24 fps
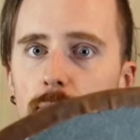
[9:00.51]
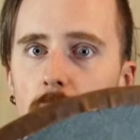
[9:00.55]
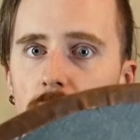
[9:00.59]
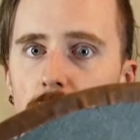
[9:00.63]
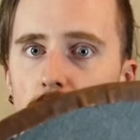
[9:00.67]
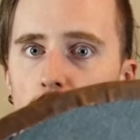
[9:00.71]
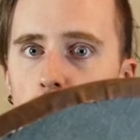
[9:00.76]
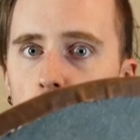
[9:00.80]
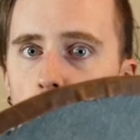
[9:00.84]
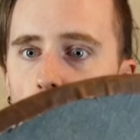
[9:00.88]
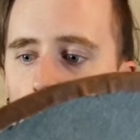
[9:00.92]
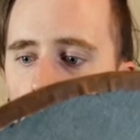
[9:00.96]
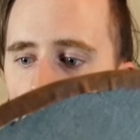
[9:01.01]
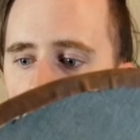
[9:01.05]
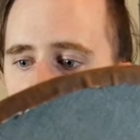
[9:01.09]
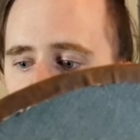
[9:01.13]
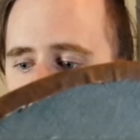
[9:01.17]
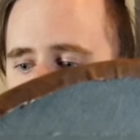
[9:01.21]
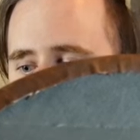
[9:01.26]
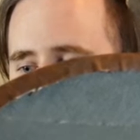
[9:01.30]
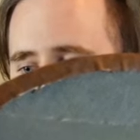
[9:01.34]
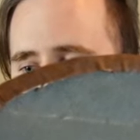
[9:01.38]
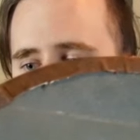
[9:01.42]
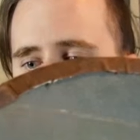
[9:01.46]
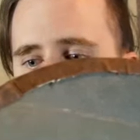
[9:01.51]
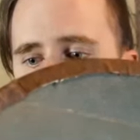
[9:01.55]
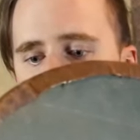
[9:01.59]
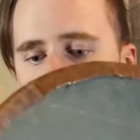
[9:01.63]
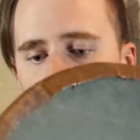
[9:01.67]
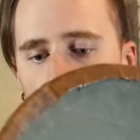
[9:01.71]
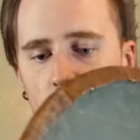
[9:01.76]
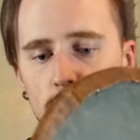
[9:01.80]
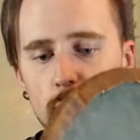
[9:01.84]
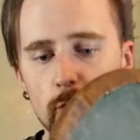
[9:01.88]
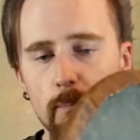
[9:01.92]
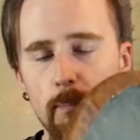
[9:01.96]
much as possible and
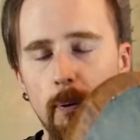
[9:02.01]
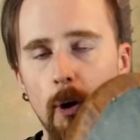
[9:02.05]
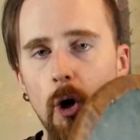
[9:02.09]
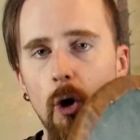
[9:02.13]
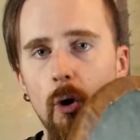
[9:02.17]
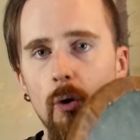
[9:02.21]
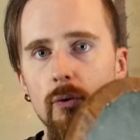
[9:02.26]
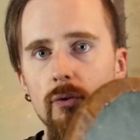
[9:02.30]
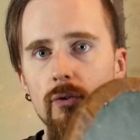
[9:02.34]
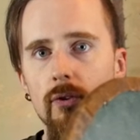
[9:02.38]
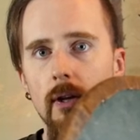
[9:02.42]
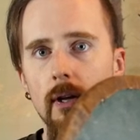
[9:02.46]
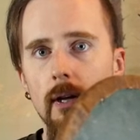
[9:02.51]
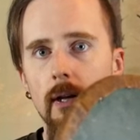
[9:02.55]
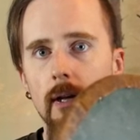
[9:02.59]
not expose